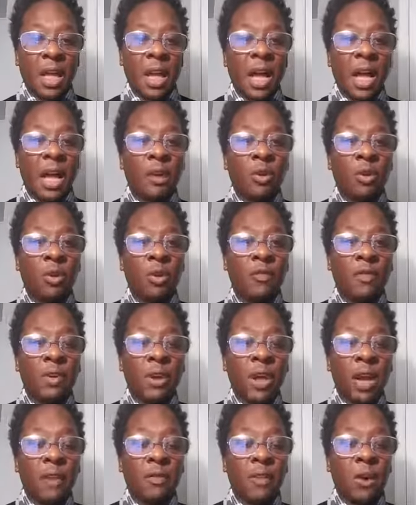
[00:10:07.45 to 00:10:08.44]
I know if
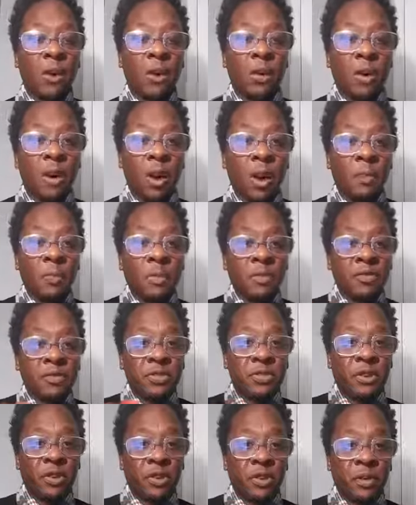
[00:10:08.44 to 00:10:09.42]
you have a cup of
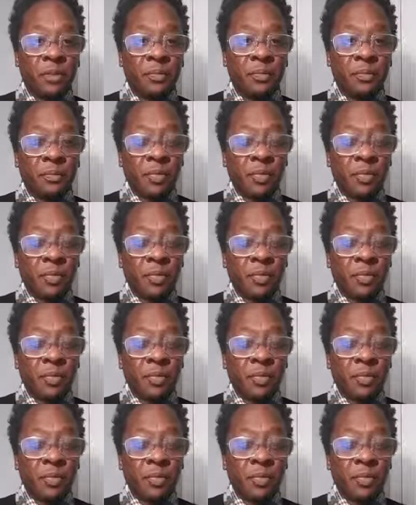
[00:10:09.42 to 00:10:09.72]
sugar